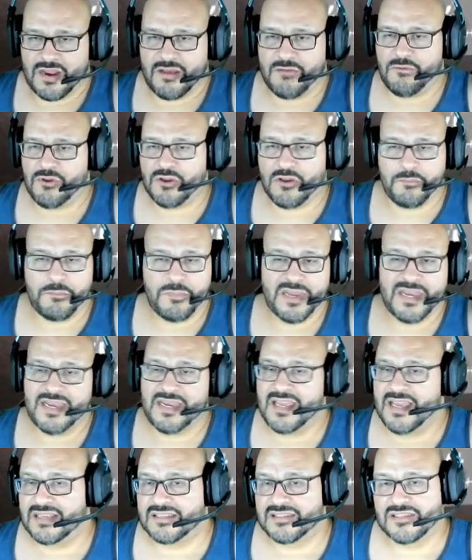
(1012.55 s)
I would
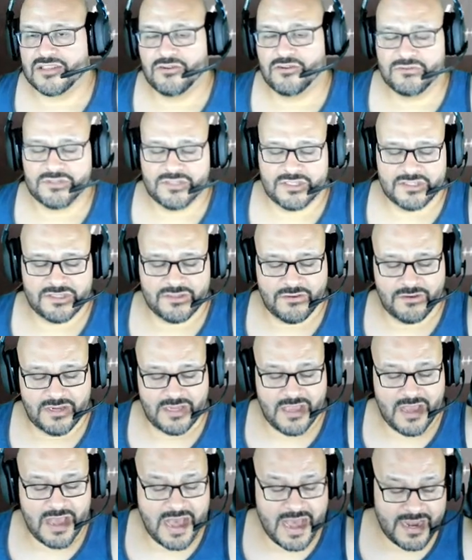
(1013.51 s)
completely exclude the
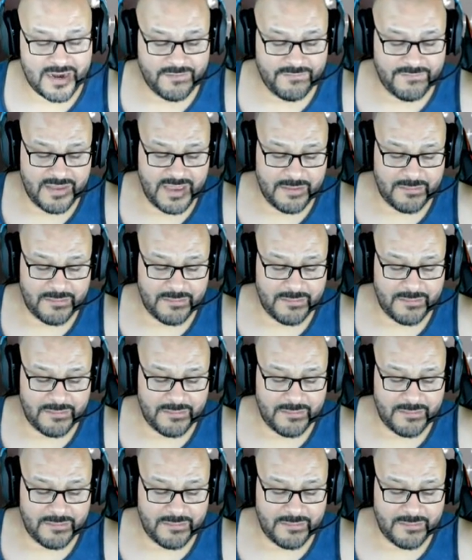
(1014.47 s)
Sony out of it.